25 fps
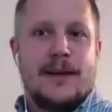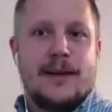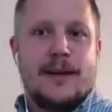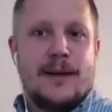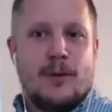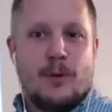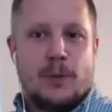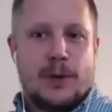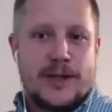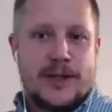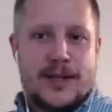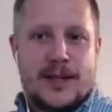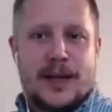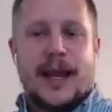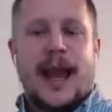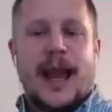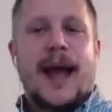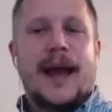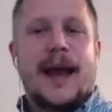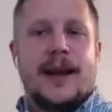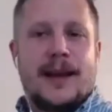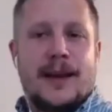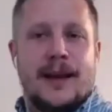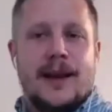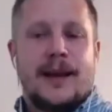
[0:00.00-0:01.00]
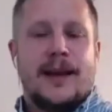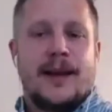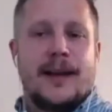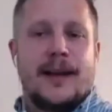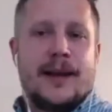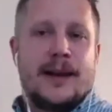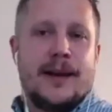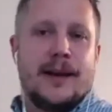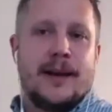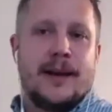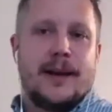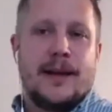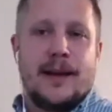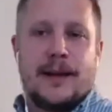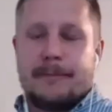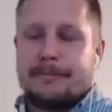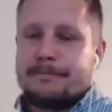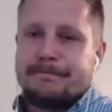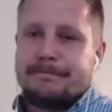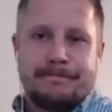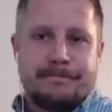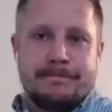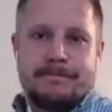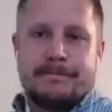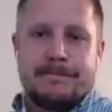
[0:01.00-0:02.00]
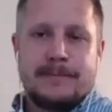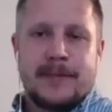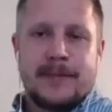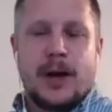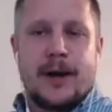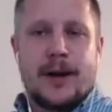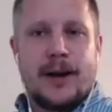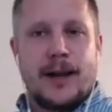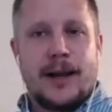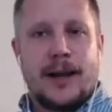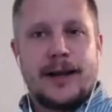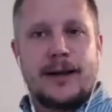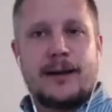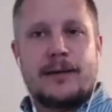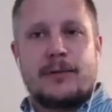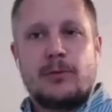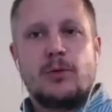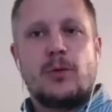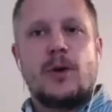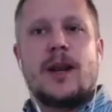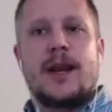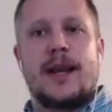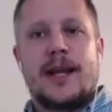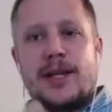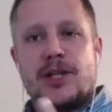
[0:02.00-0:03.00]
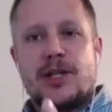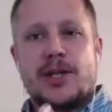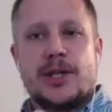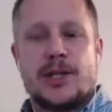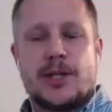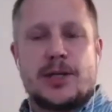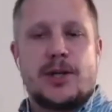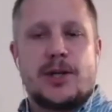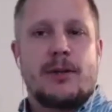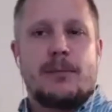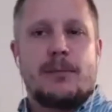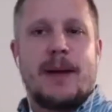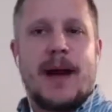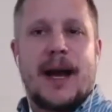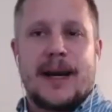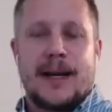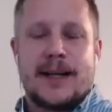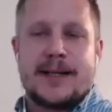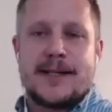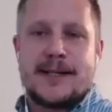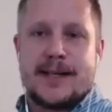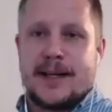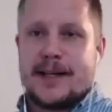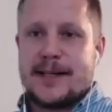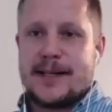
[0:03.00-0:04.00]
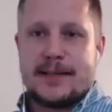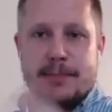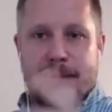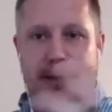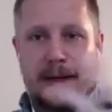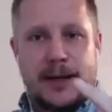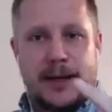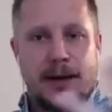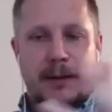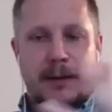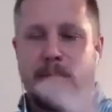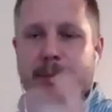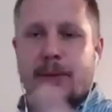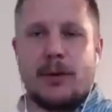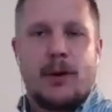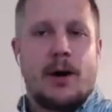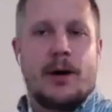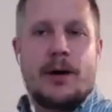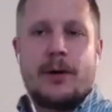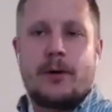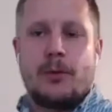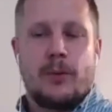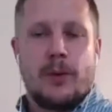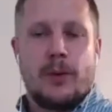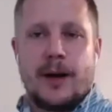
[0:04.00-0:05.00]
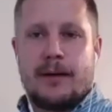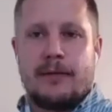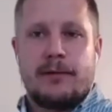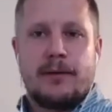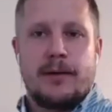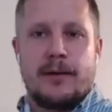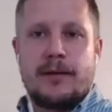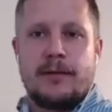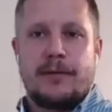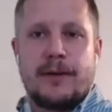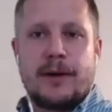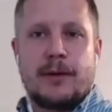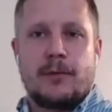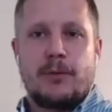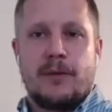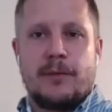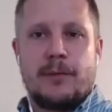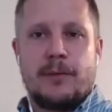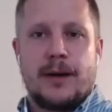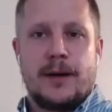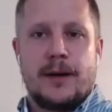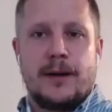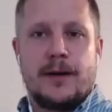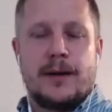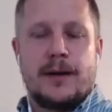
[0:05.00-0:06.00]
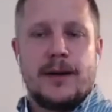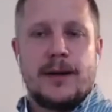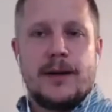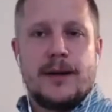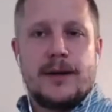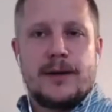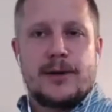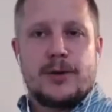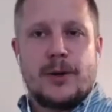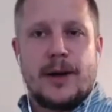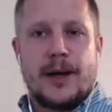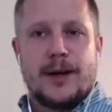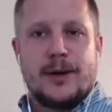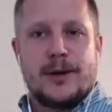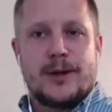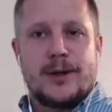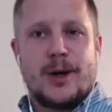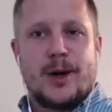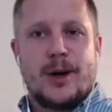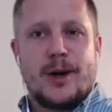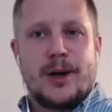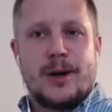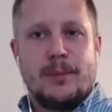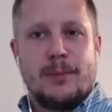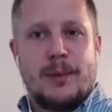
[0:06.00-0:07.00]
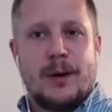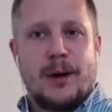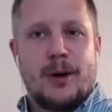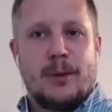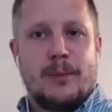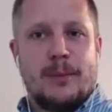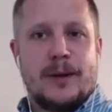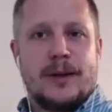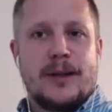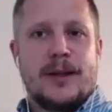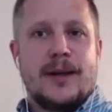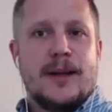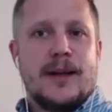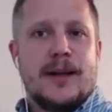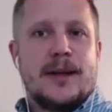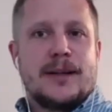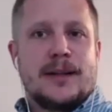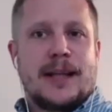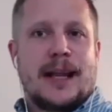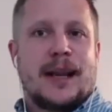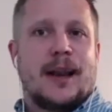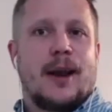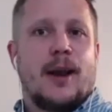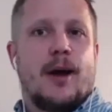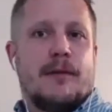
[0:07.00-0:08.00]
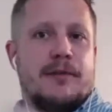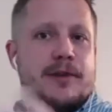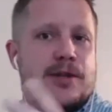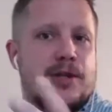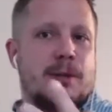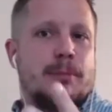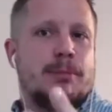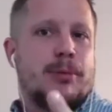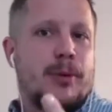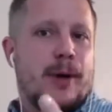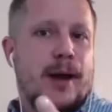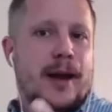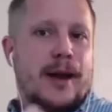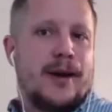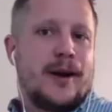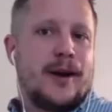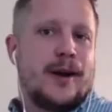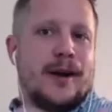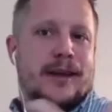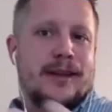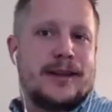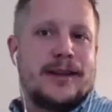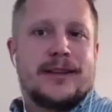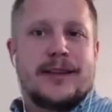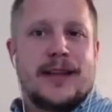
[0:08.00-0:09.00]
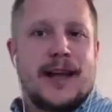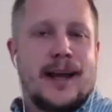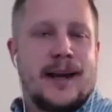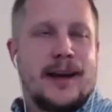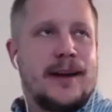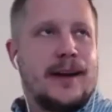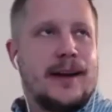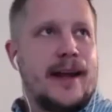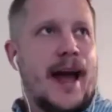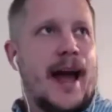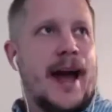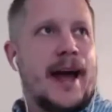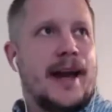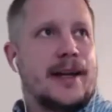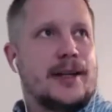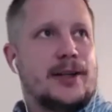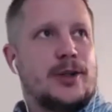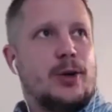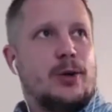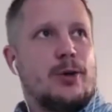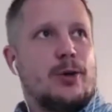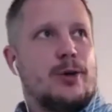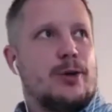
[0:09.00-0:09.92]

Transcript: once again, in a, in a not a like religious dogmatic sense, but in a broader whatever the fuck we've been trying to talk about. But that love is a prayer. And I think that little anecdote you